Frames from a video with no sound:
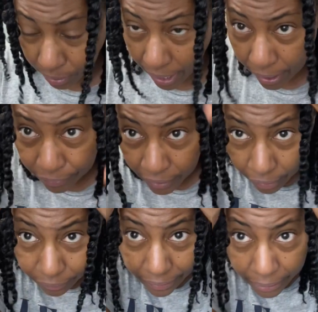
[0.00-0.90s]
after
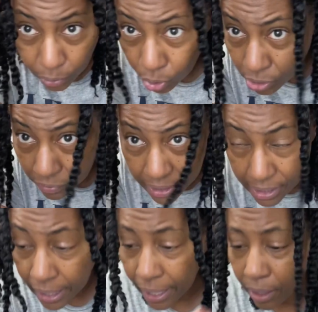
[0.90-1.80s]
I've laid all of this
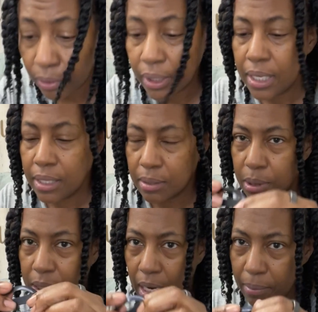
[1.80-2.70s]
down, I'm
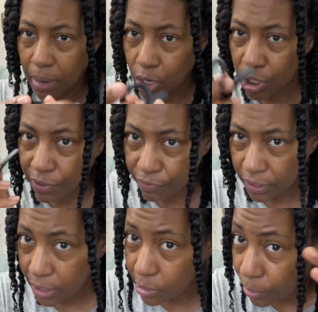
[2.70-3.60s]
gonna take my Goody
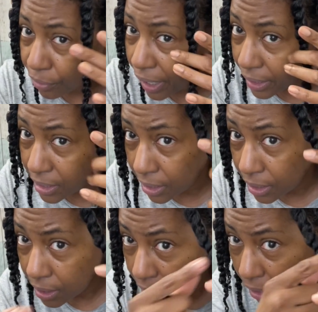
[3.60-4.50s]
Flex barrette.
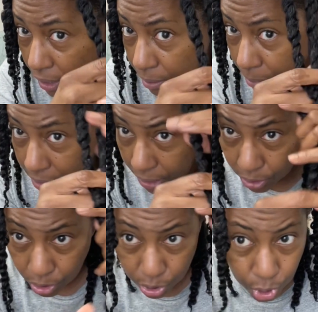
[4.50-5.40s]
And I'm gonna take
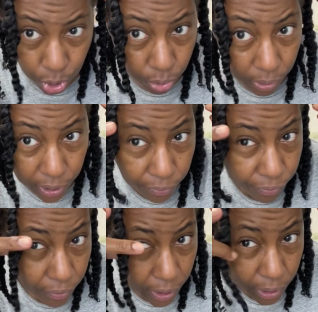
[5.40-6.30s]
the two in the
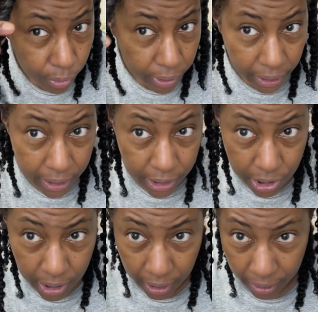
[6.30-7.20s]
front on each
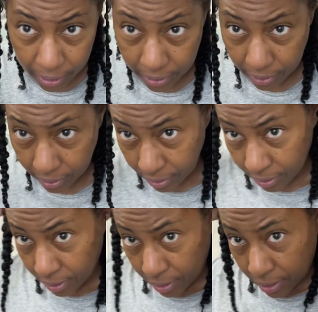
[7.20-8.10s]
side.
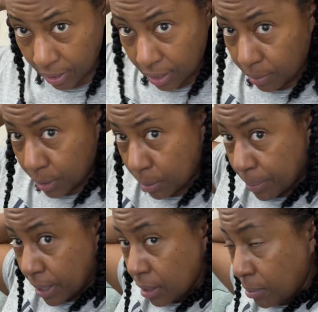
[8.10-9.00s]
I'm gonna
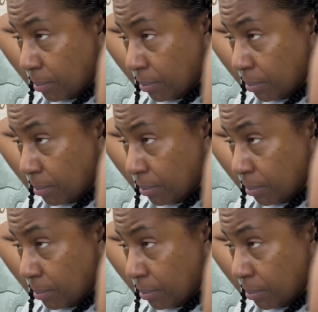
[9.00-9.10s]
pin them